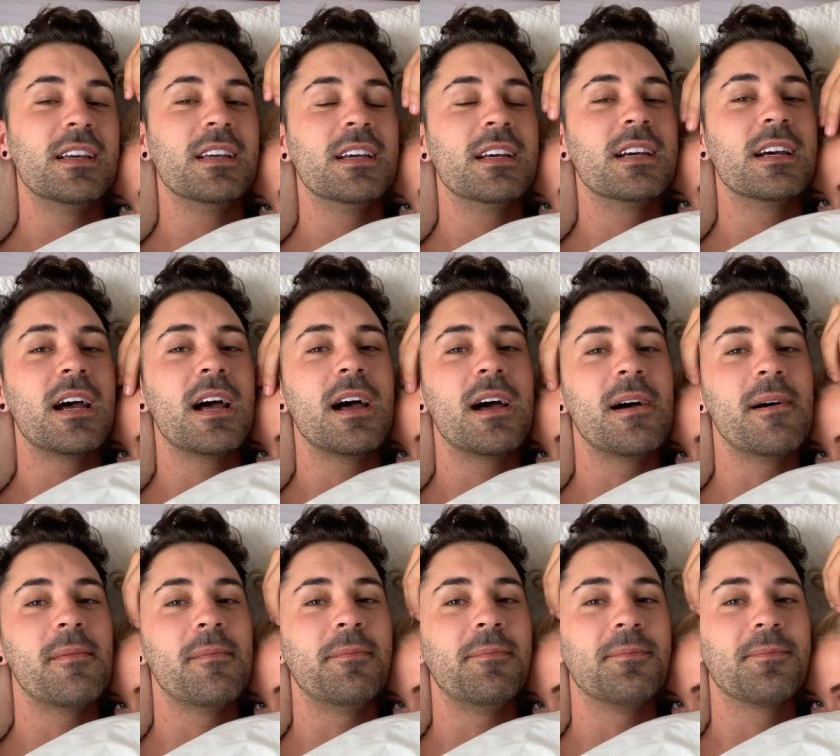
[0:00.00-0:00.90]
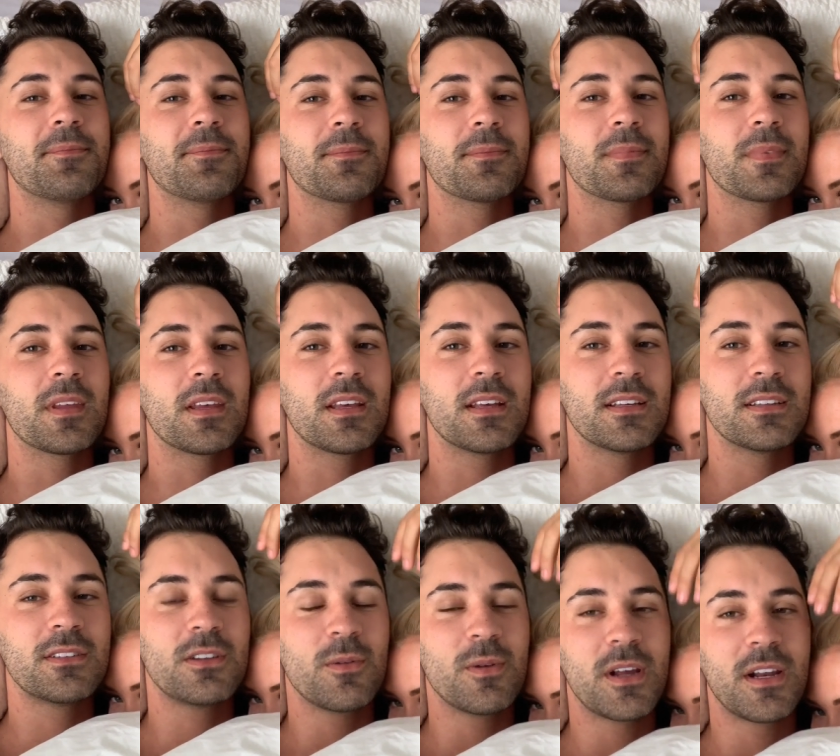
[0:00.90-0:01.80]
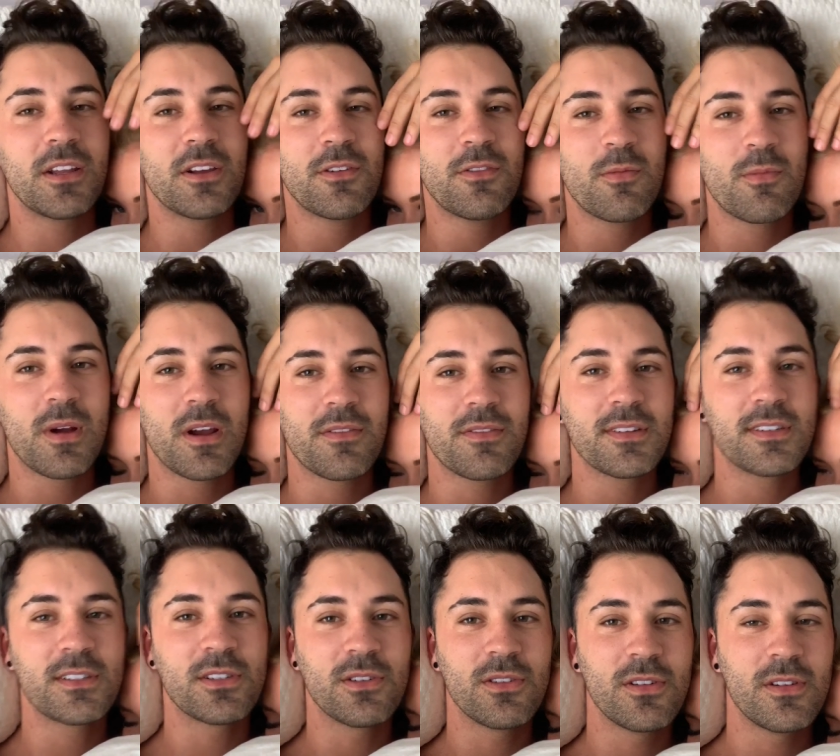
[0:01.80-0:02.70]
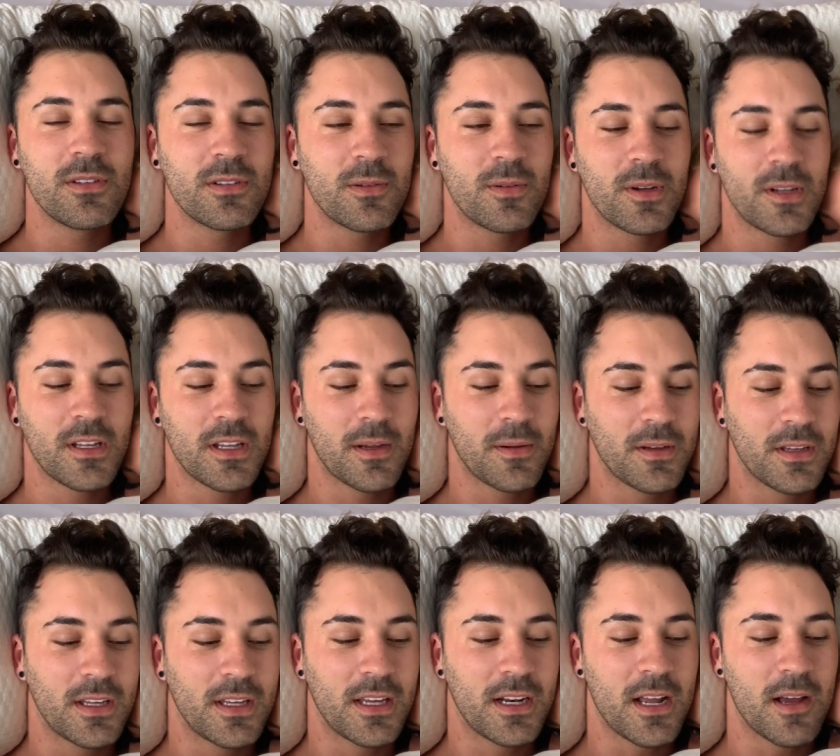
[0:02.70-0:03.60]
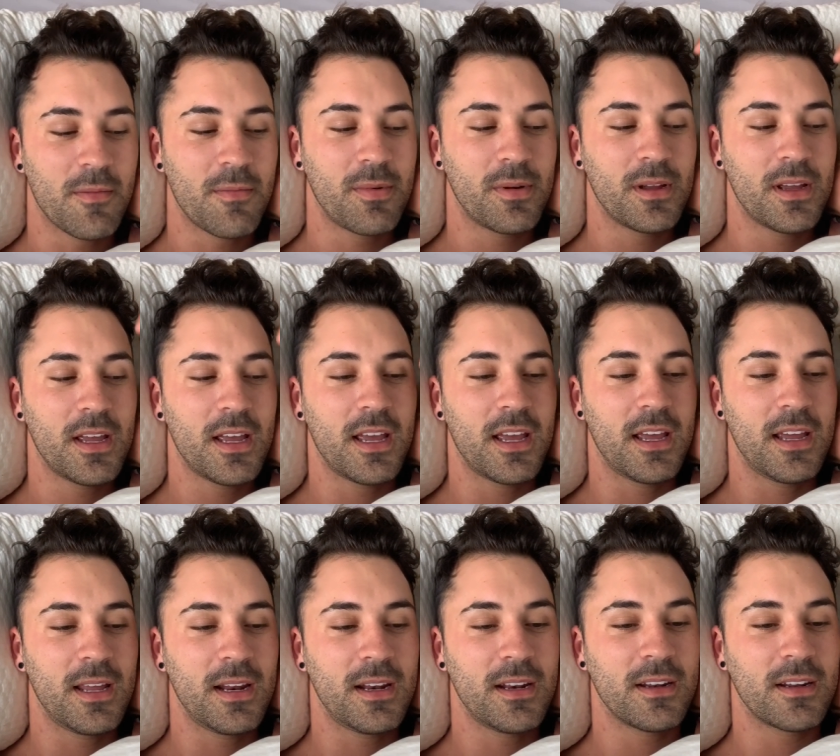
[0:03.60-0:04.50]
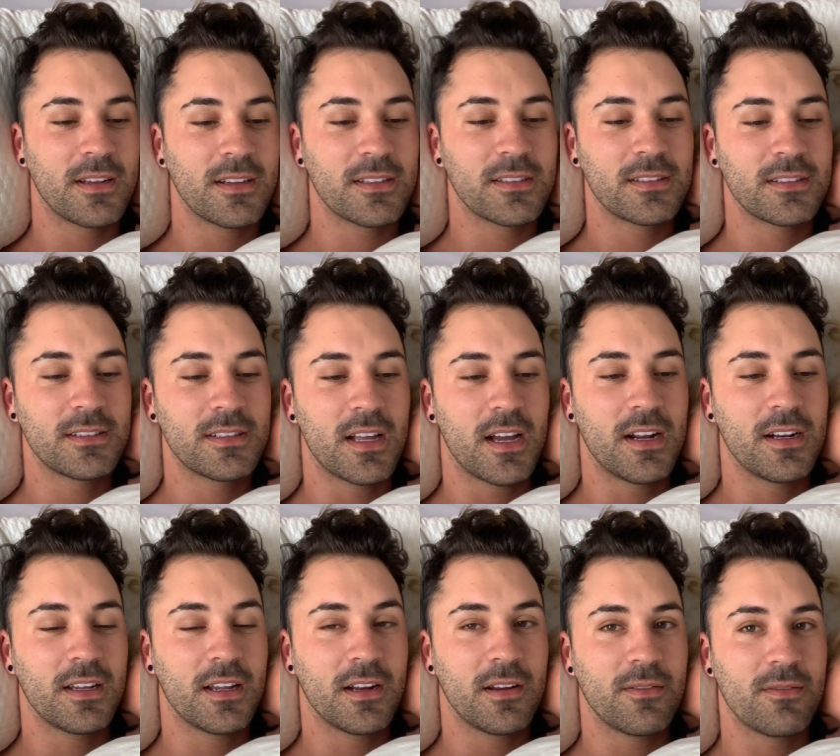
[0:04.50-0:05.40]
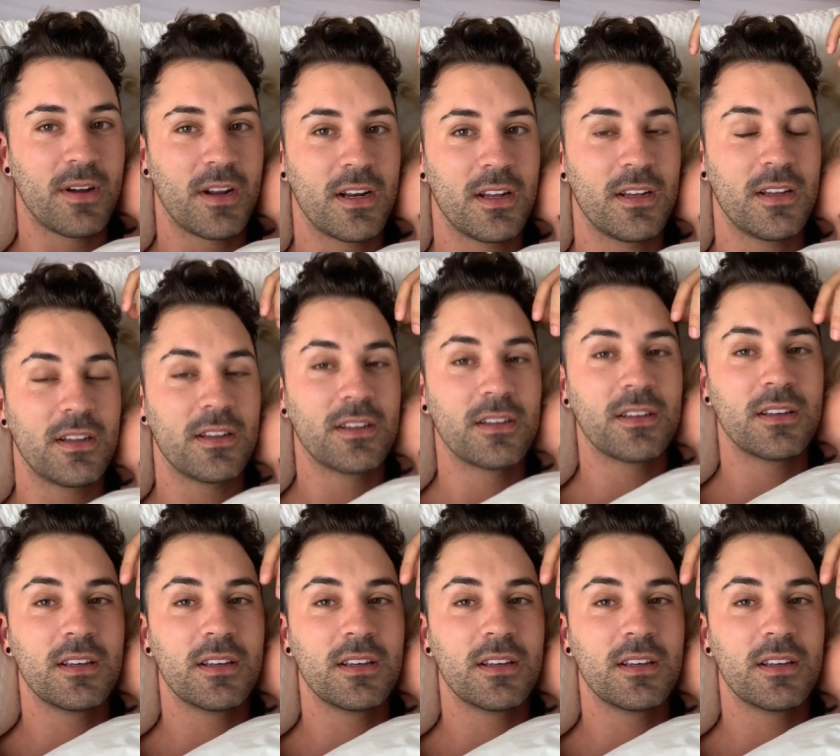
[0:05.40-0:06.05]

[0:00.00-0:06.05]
Mm -hmm. um, so we're going to go for breakfast soon, so we're going to get up and start getting ready.